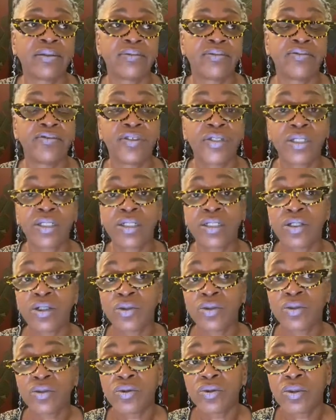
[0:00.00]

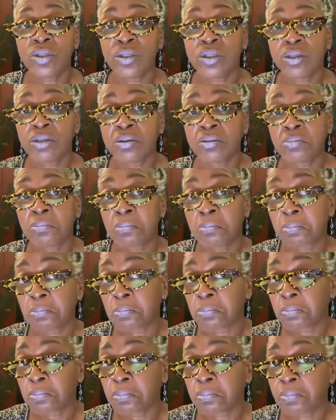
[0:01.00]
Videos? It
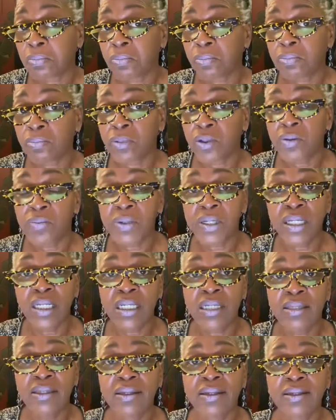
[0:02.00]
could be
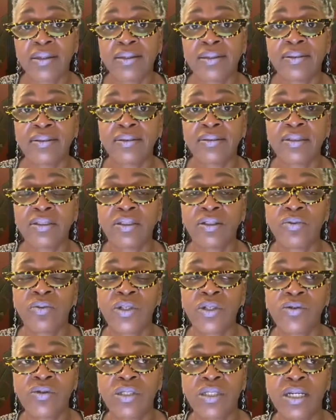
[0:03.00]
anything. So
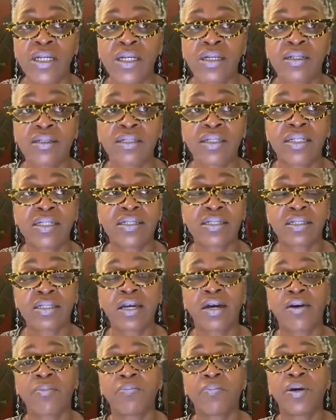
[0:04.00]
when you say
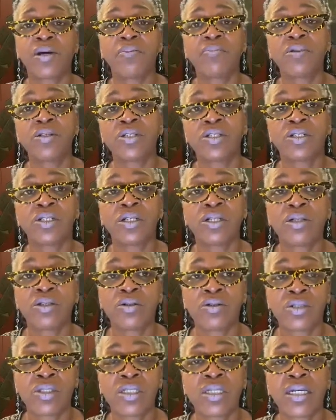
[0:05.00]
desktop publishing,
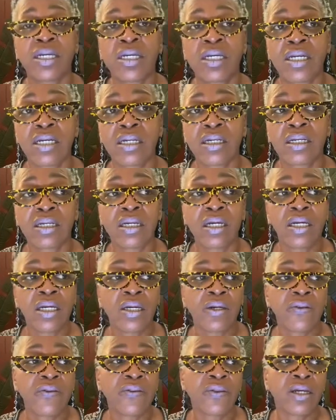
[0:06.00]
you're saying
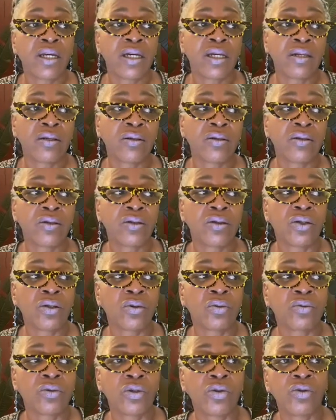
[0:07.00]
that
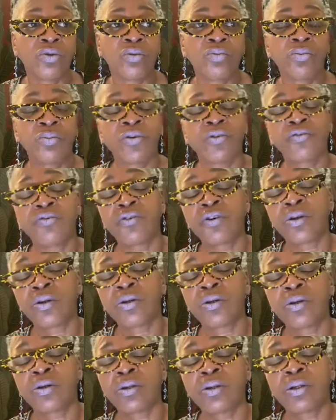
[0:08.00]
you
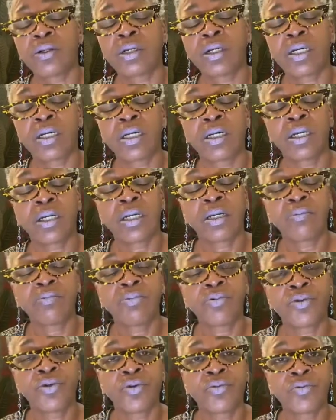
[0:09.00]
prefer a
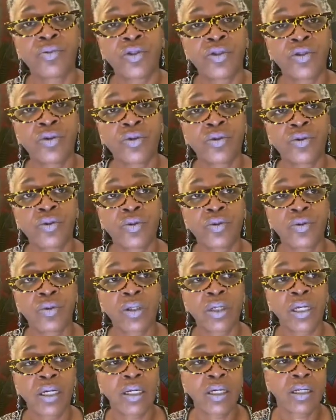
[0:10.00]
broom to
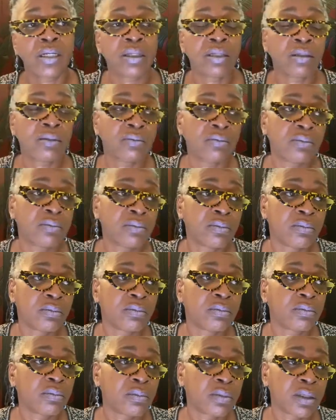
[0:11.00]
a
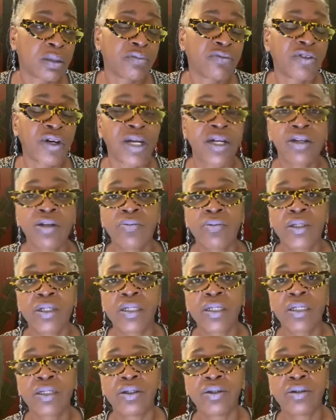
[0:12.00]
vacuum
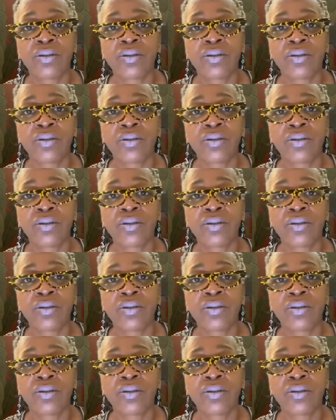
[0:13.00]
cleaner.